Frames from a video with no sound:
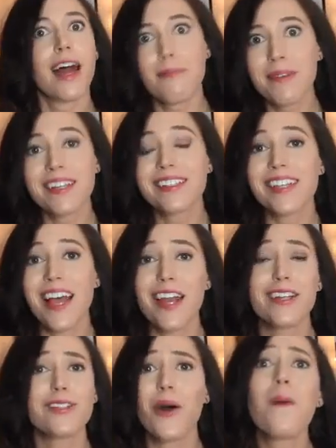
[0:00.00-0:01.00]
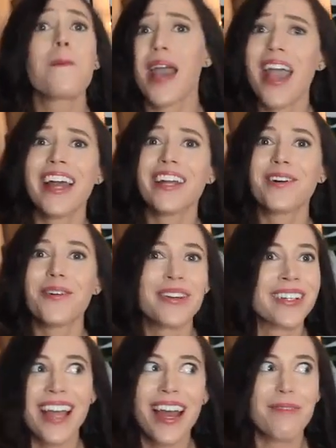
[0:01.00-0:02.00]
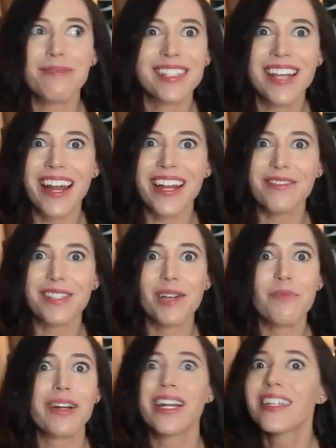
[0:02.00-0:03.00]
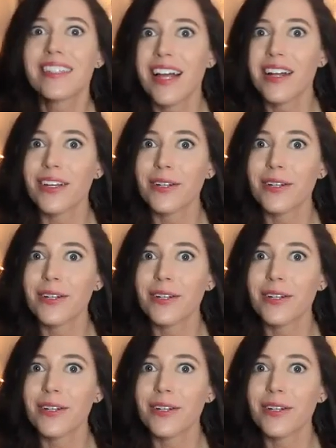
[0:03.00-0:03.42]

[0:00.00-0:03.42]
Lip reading: That being said, don't panic or get upset if someone hits on